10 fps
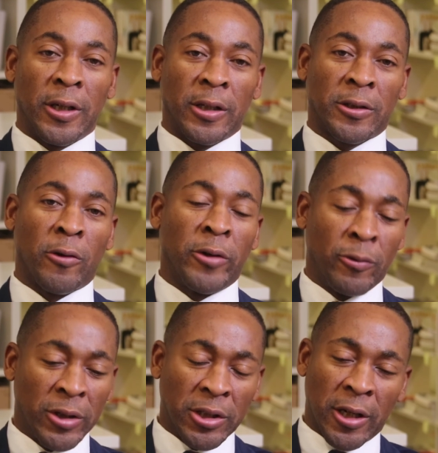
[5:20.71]
So it
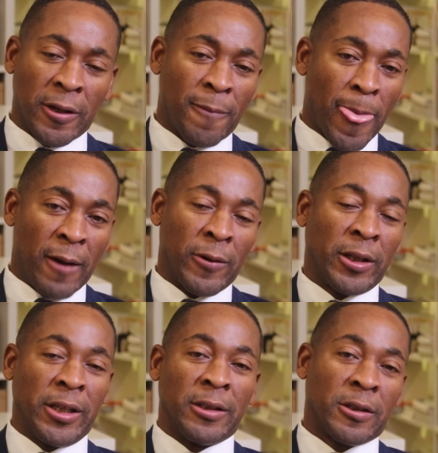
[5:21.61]
was a, a,
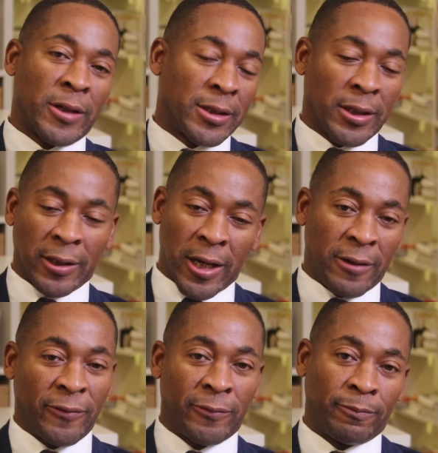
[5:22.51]
really interesting kind of